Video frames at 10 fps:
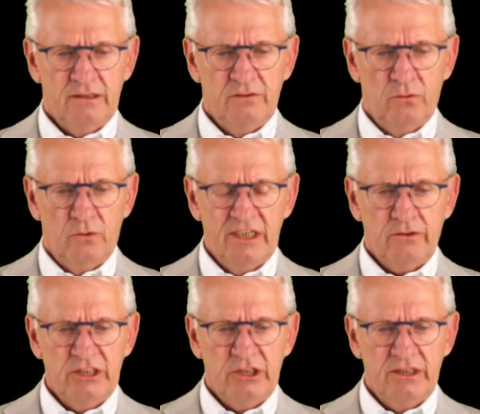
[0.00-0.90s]
One
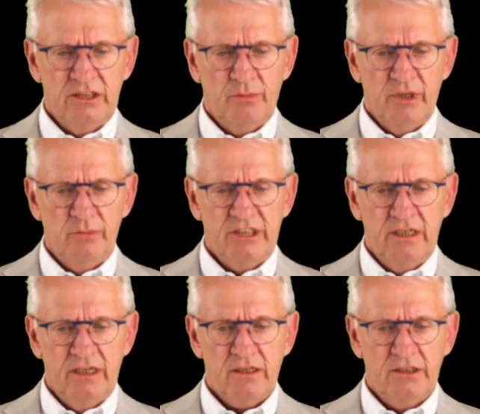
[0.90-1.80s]
question is about
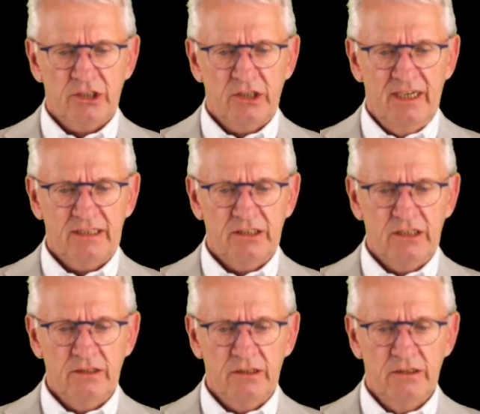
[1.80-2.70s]
material
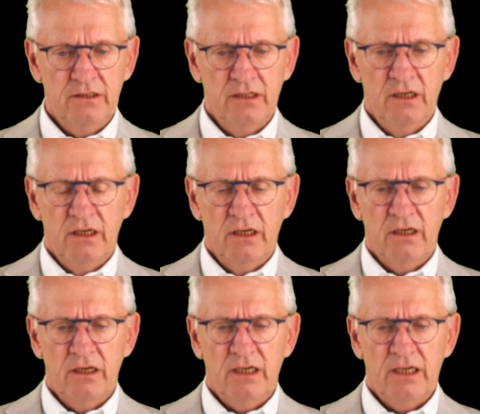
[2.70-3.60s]
selection.
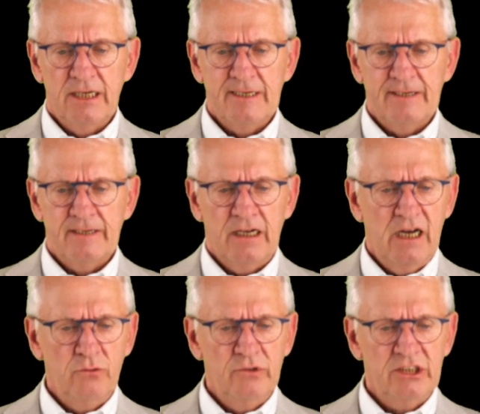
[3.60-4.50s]

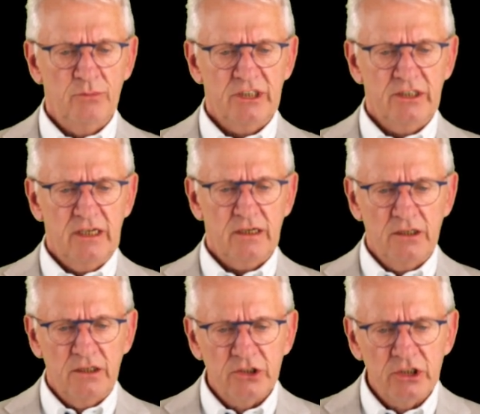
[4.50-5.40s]
How is the
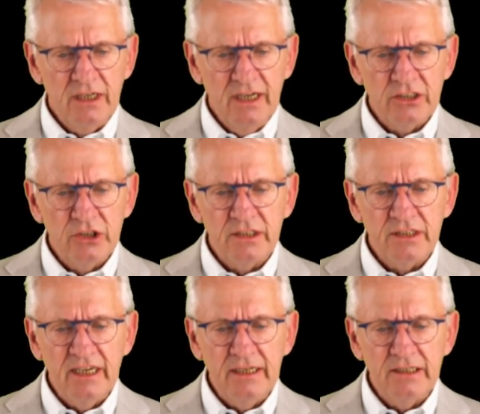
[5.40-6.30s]
material selection
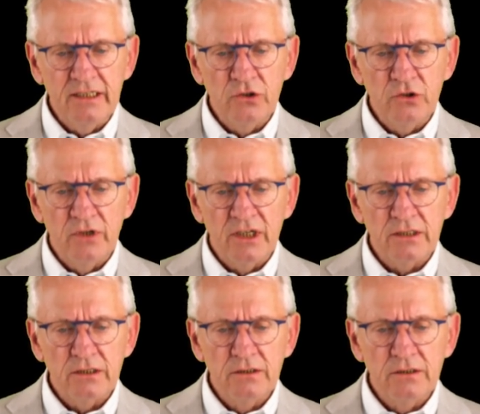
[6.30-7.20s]
taken into
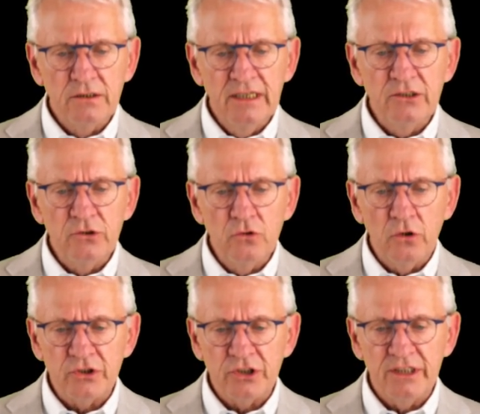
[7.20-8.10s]
into
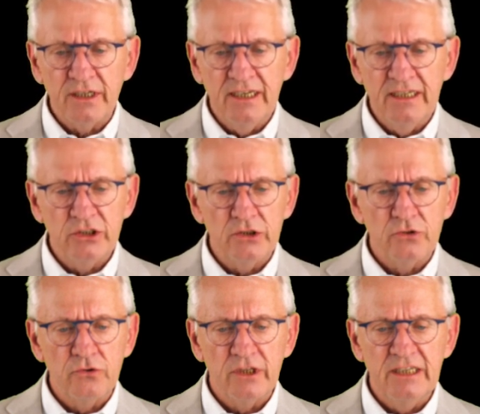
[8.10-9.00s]
consideration
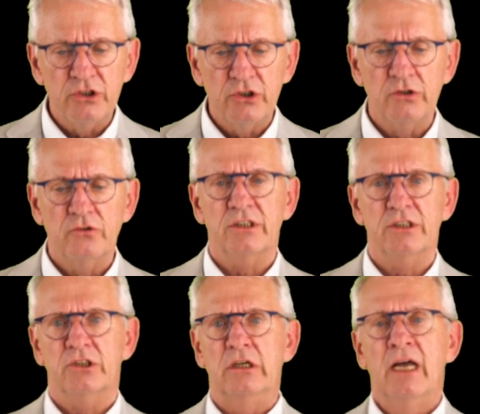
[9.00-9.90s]
to reach a good
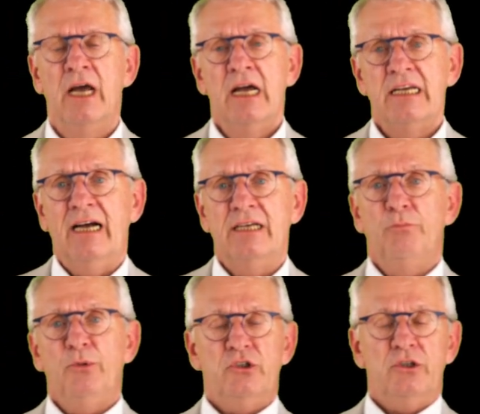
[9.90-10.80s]
result. Yeah,
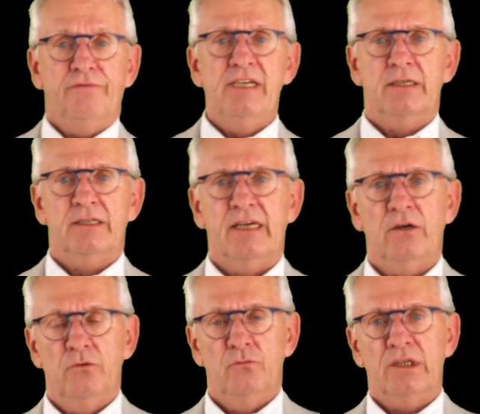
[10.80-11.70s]
you put your finger
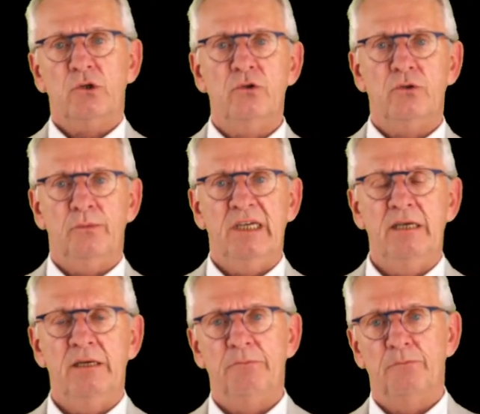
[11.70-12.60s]
there on what could
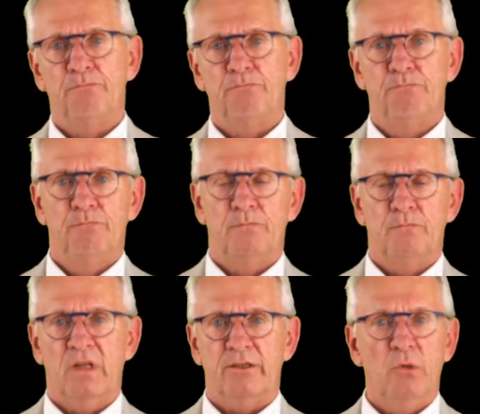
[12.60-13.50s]
be
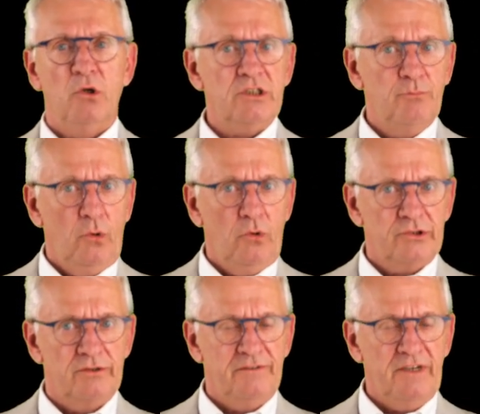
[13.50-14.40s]
the most important